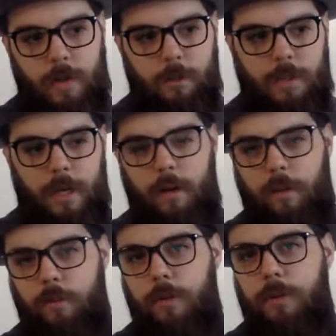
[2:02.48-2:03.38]
was kind of
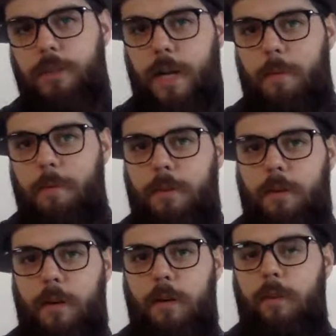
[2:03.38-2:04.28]
the first chapter
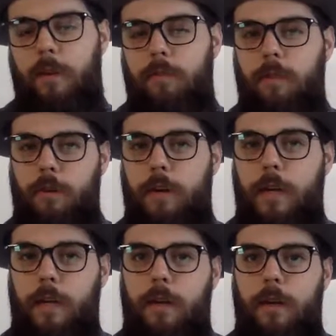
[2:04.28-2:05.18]
of
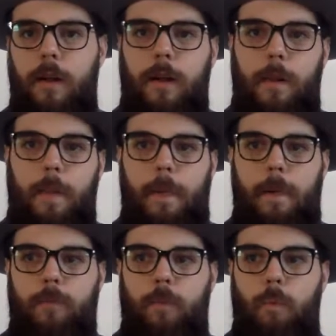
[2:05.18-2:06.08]
learning
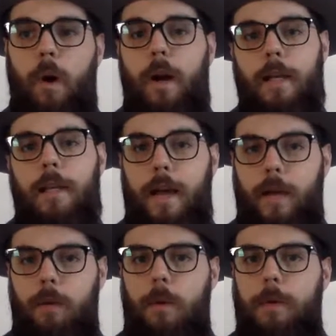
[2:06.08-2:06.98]
what I
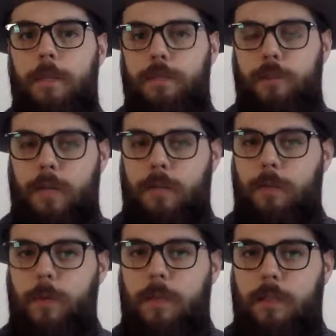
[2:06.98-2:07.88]
like, what my strengths and
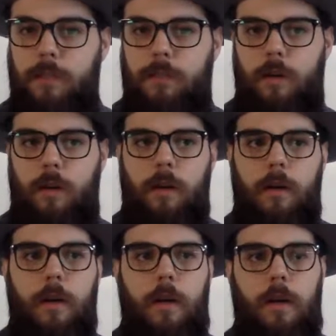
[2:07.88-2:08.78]
weaknesses are.
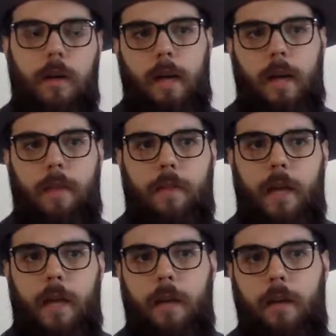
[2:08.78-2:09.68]
And
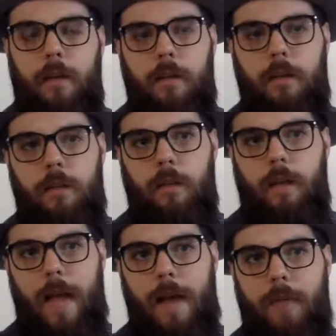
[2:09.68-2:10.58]
then
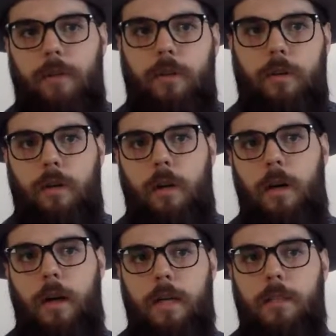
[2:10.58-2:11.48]
after
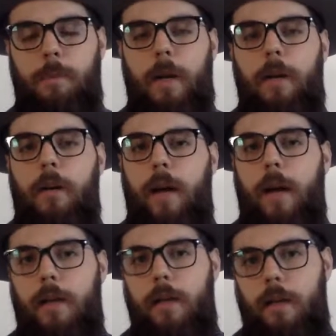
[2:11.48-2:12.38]
Honey Spider, I
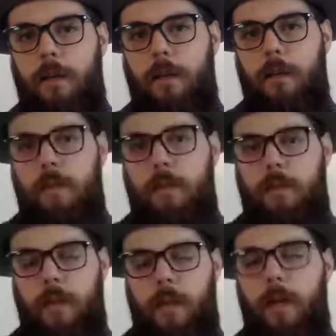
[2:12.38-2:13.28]
did
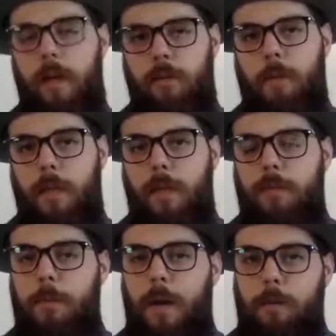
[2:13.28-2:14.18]
And Hell Everybody Loves
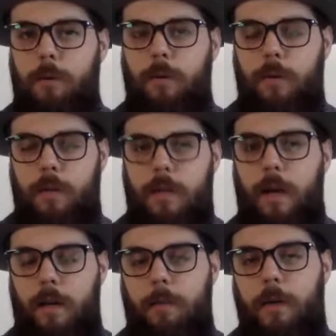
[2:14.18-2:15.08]
Popcorn, the
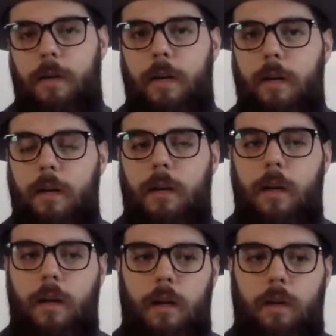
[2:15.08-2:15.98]
documentary on
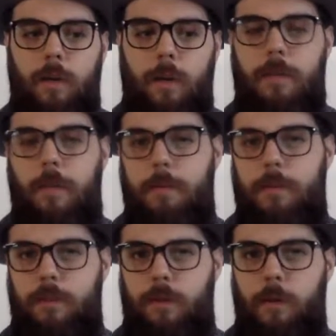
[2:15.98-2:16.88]
Rob Zombie's
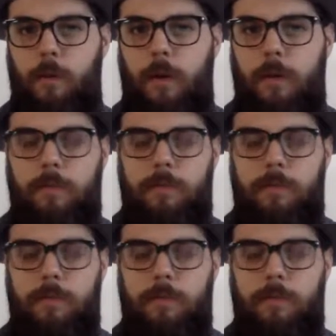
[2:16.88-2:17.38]
31.